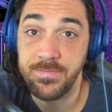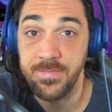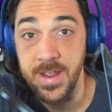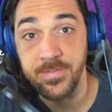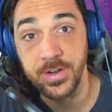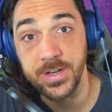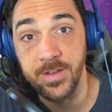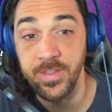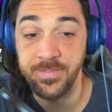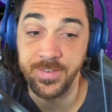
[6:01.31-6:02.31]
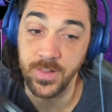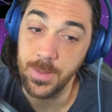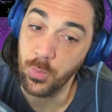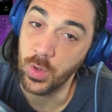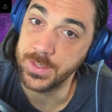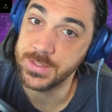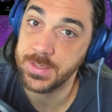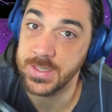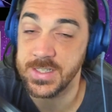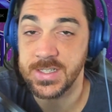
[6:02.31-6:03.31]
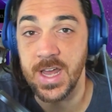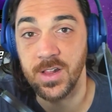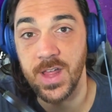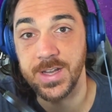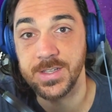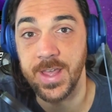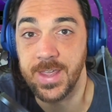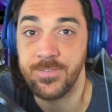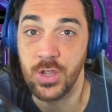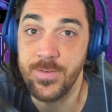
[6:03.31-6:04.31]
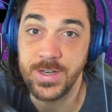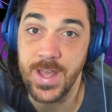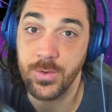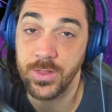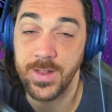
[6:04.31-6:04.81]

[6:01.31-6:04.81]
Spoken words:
favorite of the fill up ones because it's got a lot of, like, if you have a deck